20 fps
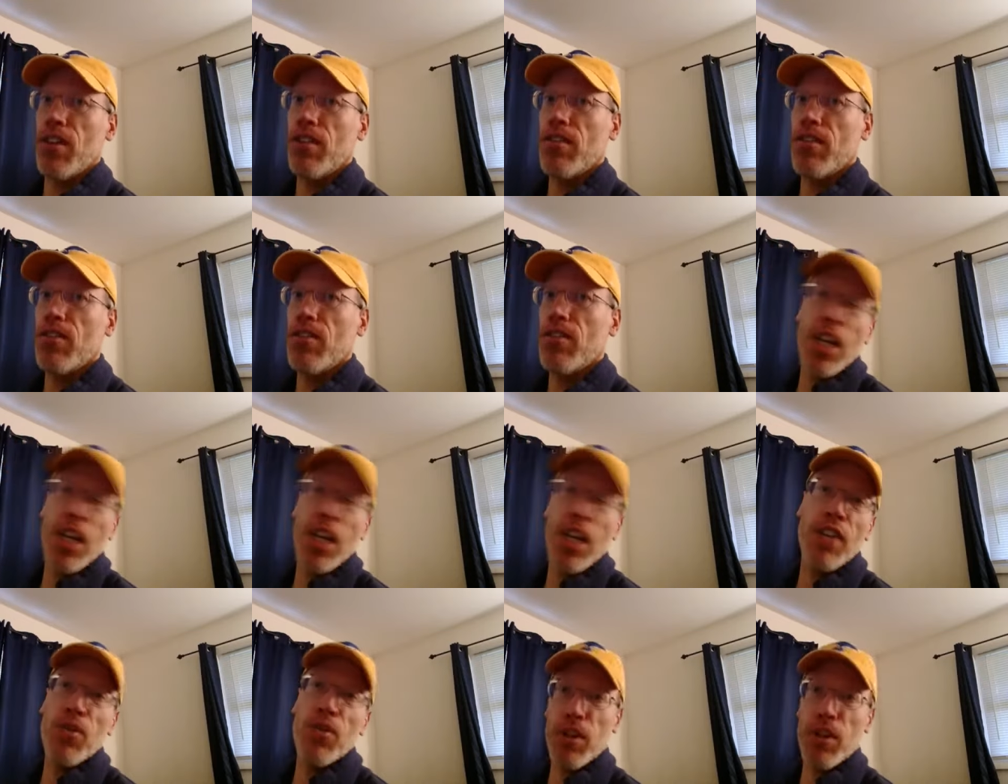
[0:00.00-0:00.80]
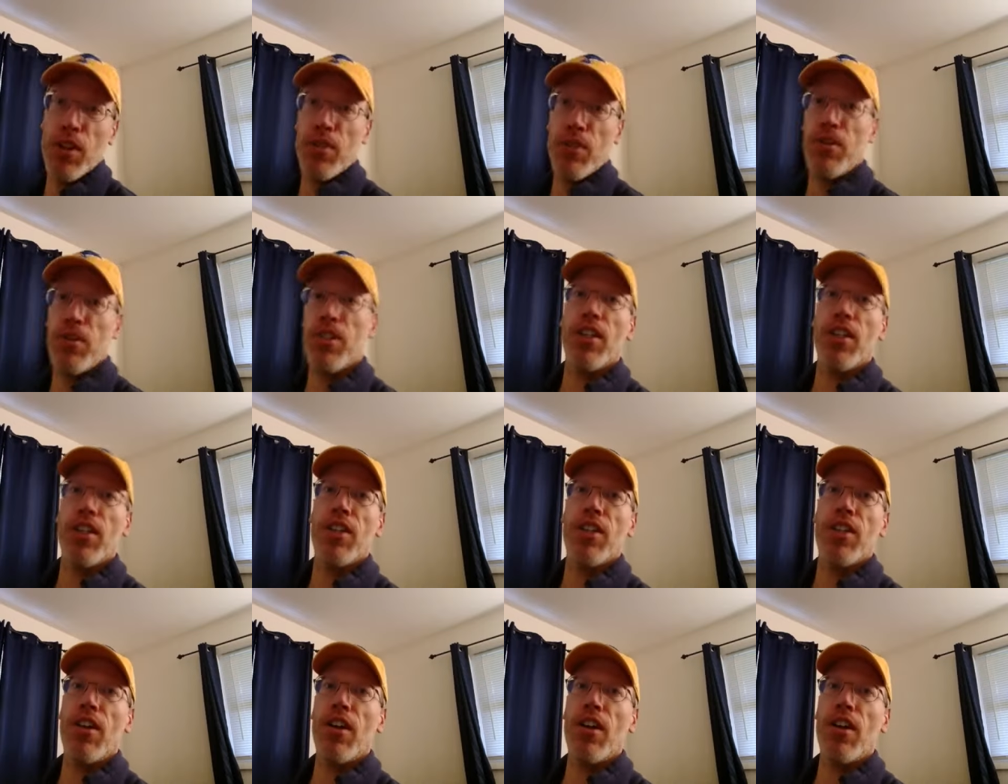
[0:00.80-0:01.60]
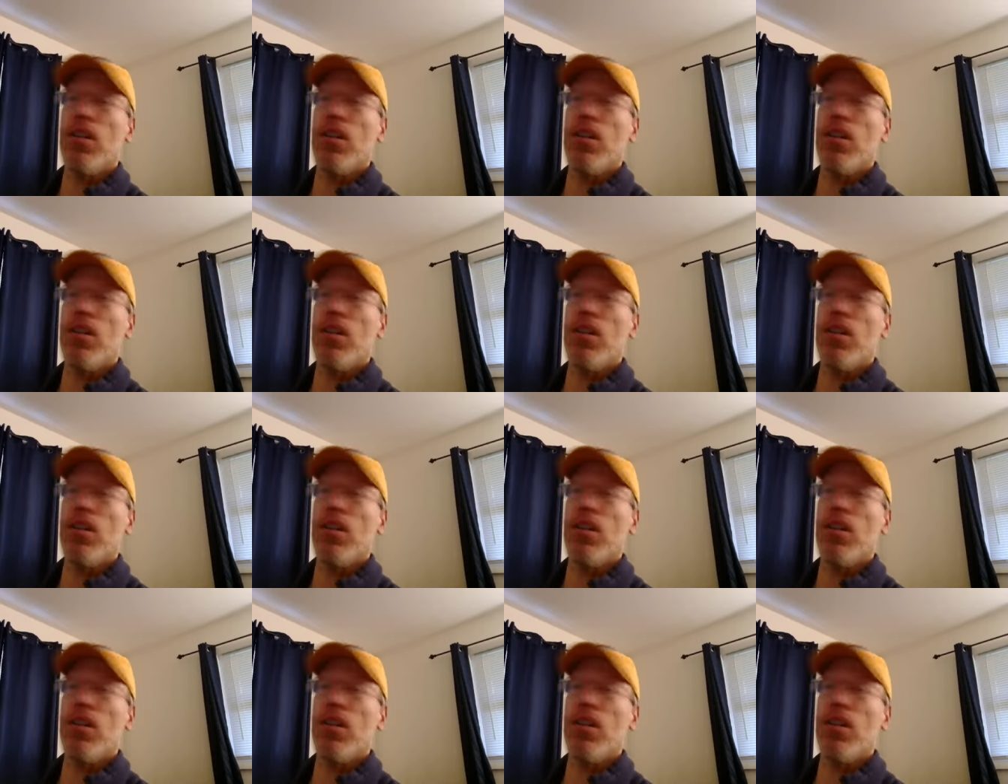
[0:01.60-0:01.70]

So that's one of the reasons I started him.